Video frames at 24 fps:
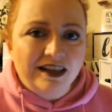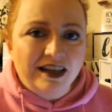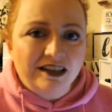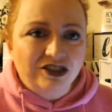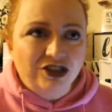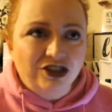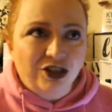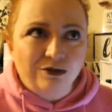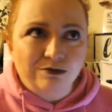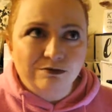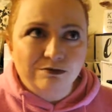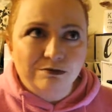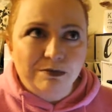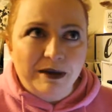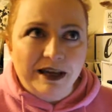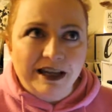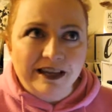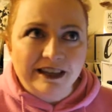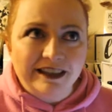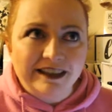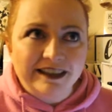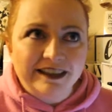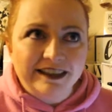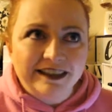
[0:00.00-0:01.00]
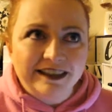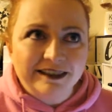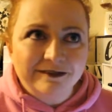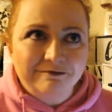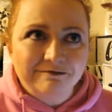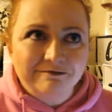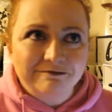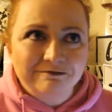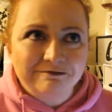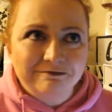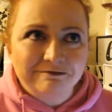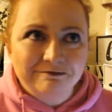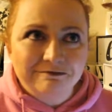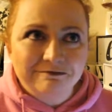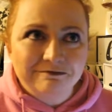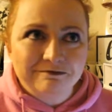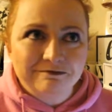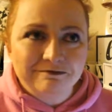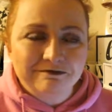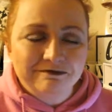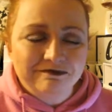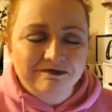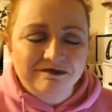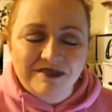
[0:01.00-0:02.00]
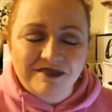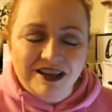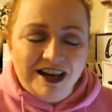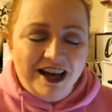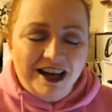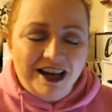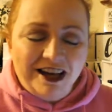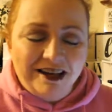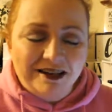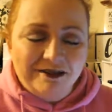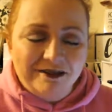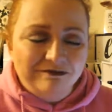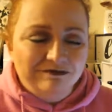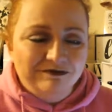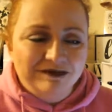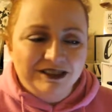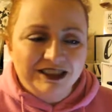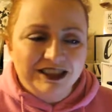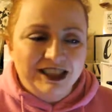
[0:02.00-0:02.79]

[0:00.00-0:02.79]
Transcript: I don't bake um,